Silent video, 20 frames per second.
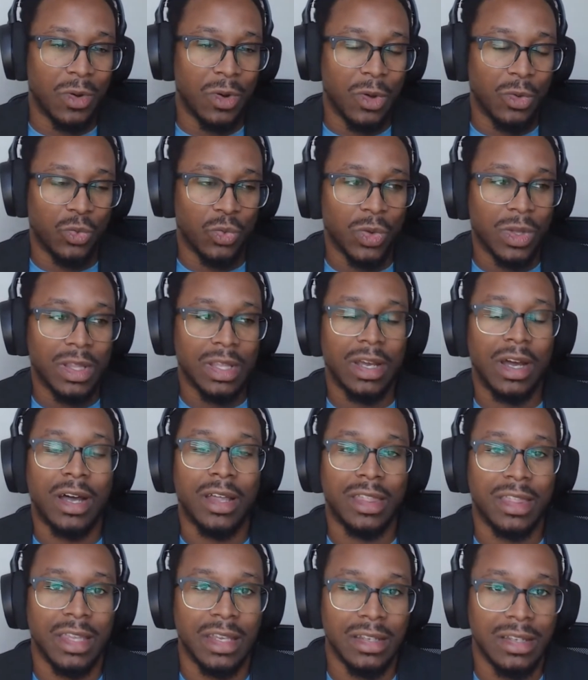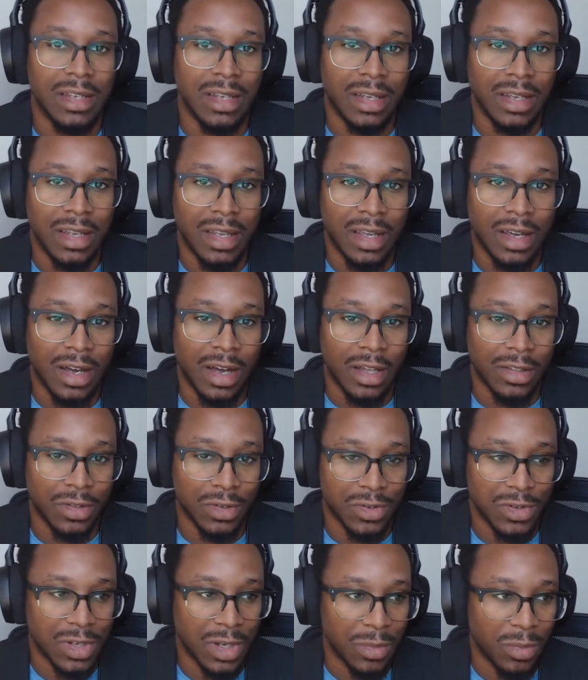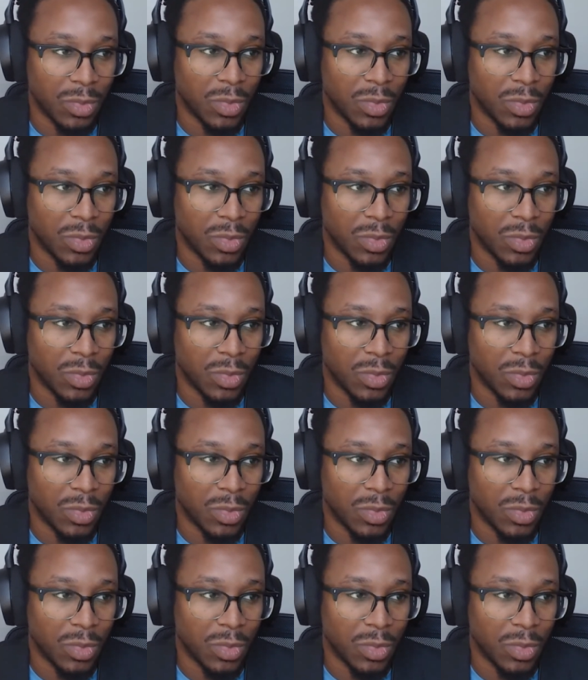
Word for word: really authentic authorship,